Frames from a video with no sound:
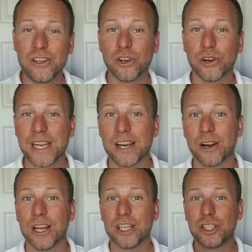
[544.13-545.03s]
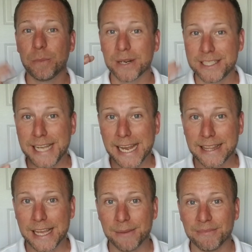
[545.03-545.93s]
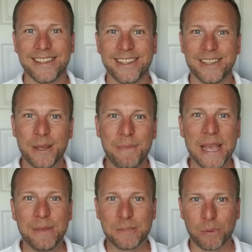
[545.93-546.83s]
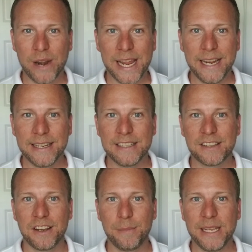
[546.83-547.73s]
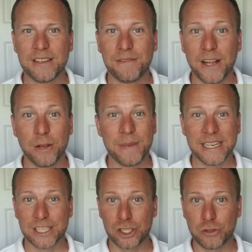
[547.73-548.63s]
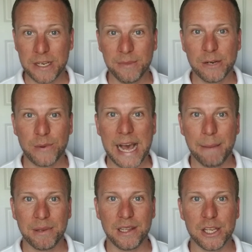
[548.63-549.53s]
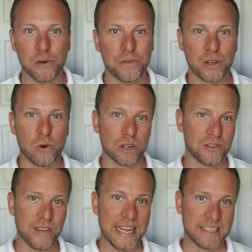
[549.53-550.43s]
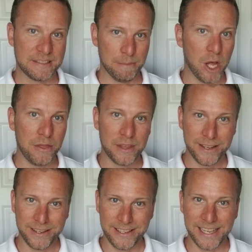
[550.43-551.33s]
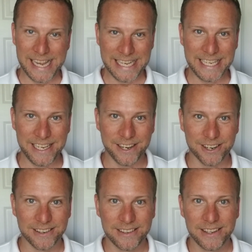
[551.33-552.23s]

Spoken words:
and you're here to protect them. The baby's brain is going to be developing extremely rapidly over the course of the next month and year.